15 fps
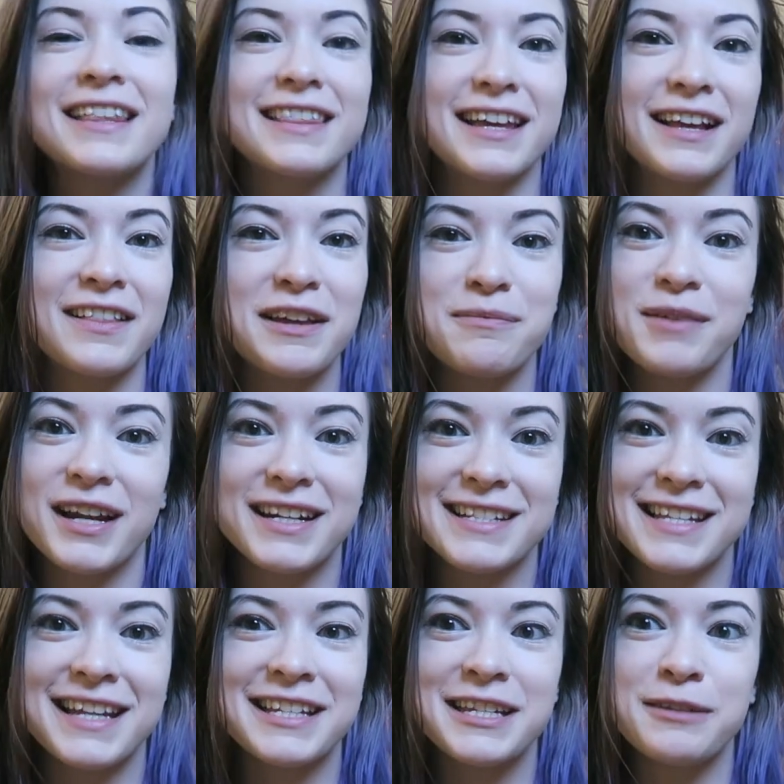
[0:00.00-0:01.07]
They claim that
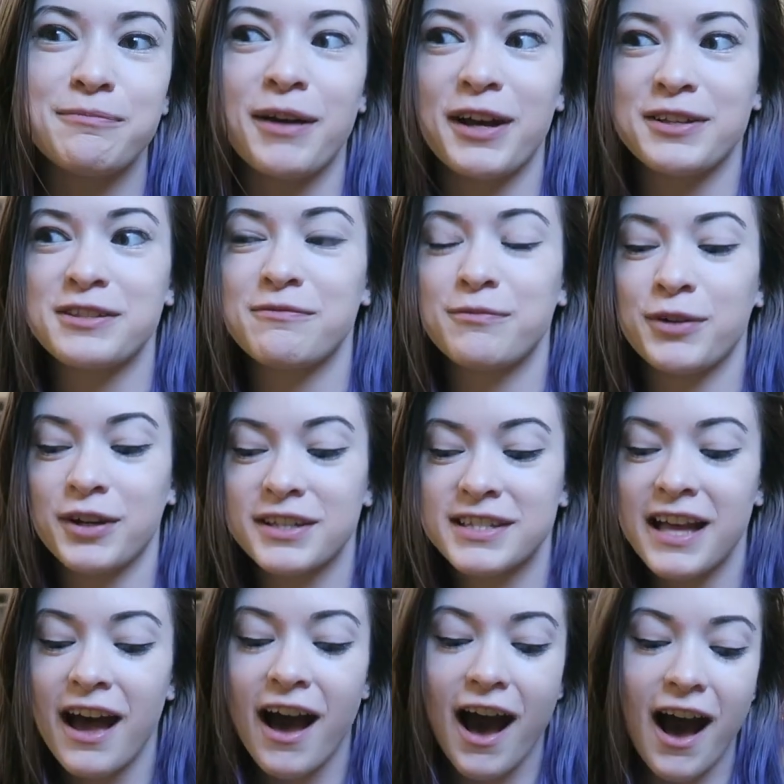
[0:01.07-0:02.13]
it's 18 miles of books.